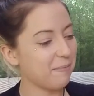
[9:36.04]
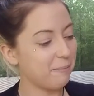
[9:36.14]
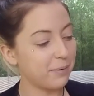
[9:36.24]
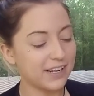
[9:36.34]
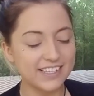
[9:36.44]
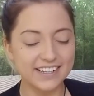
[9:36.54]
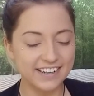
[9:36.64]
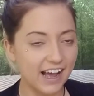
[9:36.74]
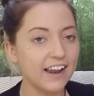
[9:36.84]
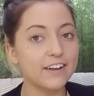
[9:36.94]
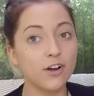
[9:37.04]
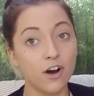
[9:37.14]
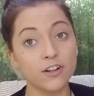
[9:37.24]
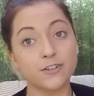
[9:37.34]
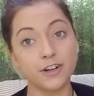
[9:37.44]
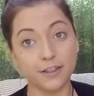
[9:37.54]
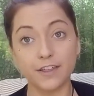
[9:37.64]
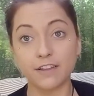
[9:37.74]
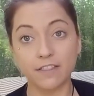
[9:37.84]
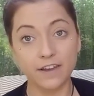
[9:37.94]
But it's not an all or
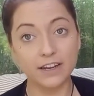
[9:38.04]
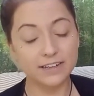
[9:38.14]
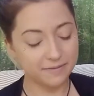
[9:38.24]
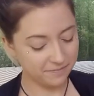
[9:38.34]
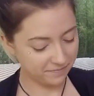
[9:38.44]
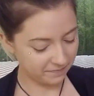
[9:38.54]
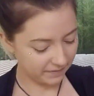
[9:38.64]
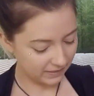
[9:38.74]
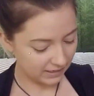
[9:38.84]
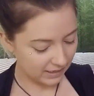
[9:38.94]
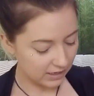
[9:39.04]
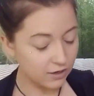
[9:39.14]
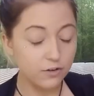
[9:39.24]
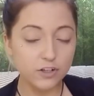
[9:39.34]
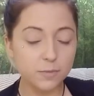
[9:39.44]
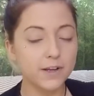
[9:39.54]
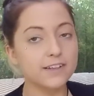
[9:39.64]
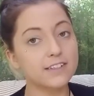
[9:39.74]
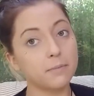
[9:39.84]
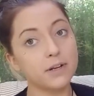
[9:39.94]
nothing thing. Just
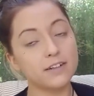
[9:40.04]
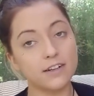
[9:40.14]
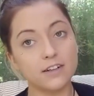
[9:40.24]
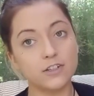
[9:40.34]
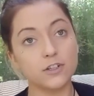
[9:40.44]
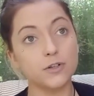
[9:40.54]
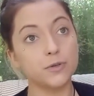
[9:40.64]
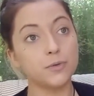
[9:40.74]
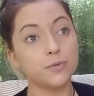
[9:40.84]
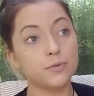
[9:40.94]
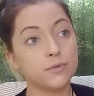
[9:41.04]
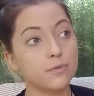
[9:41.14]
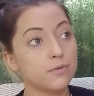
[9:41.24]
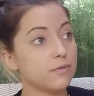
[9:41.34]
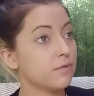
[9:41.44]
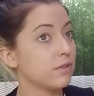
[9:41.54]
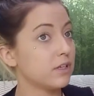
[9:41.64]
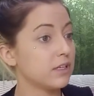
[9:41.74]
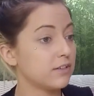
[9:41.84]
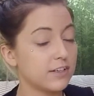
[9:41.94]
because somebody did it to you
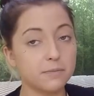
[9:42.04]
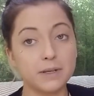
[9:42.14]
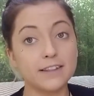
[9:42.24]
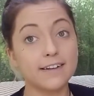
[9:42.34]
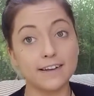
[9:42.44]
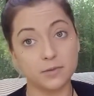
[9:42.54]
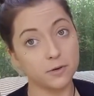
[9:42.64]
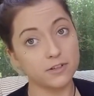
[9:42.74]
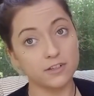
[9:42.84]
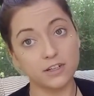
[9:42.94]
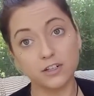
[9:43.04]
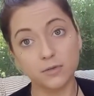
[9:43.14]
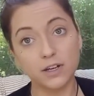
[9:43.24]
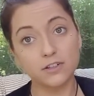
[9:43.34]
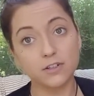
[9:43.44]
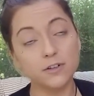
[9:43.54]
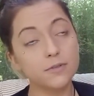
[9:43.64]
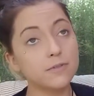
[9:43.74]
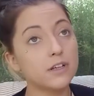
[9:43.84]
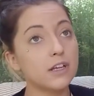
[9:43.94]
doesn't mean the next person's going to do that to you.
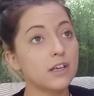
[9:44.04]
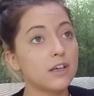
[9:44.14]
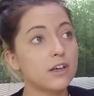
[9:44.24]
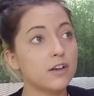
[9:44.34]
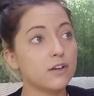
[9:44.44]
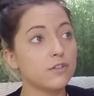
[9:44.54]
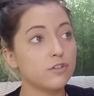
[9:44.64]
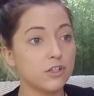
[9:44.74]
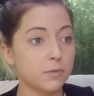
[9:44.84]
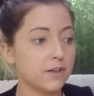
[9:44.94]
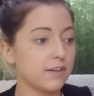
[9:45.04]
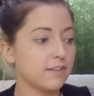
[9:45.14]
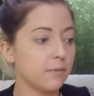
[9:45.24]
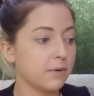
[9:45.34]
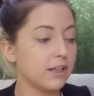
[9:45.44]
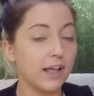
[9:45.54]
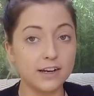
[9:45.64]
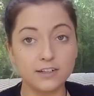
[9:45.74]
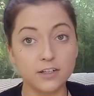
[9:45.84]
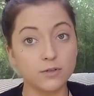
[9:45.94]
Just because somebody
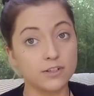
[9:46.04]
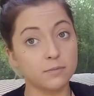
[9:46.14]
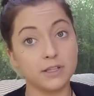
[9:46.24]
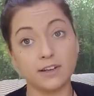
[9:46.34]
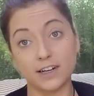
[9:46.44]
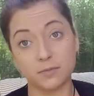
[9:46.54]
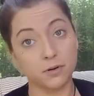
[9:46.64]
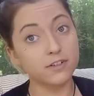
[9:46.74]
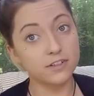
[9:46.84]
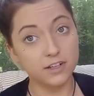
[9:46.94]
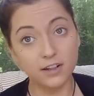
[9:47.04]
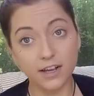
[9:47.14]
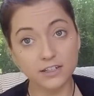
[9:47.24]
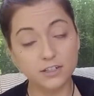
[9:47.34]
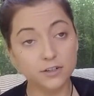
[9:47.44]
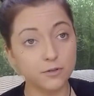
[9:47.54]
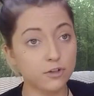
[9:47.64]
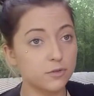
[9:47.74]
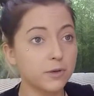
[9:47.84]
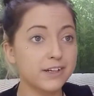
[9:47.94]
lied to you doesn't mean the next person's going to lie to you.
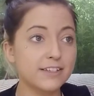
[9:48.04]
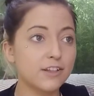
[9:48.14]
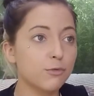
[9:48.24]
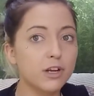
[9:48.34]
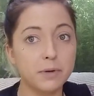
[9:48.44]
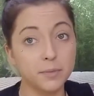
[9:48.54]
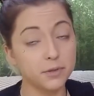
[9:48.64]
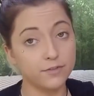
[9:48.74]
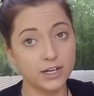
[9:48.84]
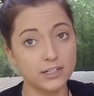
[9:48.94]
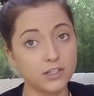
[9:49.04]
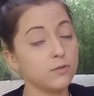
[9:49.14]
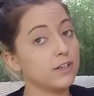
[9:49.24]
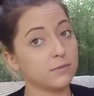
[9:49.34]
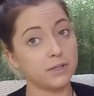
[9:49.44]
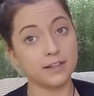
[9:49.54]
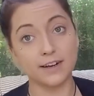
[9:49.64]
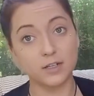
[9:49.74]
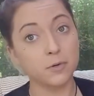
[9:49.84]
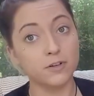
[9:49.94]
Just because 3 people have lied to you doesn't mean the
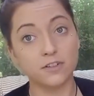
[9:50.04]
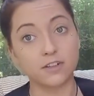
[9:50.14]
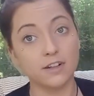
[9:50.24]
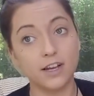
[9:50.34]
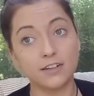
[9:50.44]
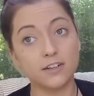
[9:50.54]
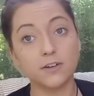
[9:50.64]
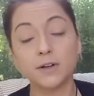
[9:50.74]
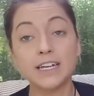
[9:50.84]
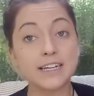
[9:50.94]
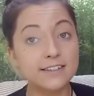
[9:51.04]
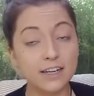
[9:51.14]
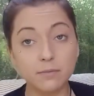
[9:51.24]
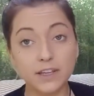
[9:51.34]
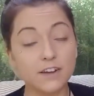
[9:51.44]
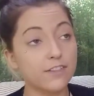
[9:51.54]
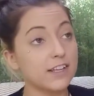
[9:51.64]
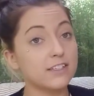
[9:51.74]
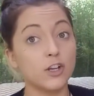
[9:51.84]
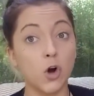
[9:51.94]
next person's going to lie to you. Same thing if
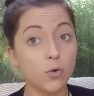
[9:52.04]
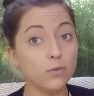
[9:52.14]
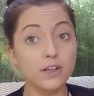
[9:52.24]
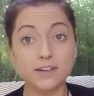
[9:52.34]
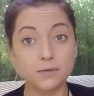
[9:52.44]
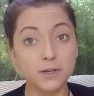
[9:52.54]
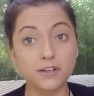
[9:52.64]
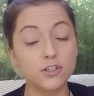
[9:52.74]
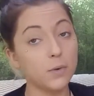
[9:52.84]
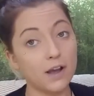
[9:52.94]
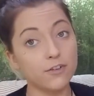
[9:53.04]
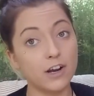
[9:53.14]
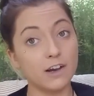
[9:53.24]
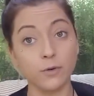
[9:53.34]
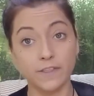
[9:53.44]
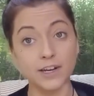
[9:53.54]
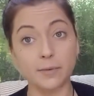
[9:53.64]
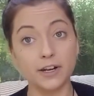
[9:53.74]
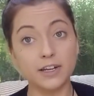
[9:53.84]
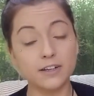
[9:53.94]
that's the only experience you ever have with
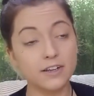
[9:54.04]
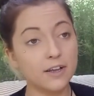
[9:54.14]
anybody.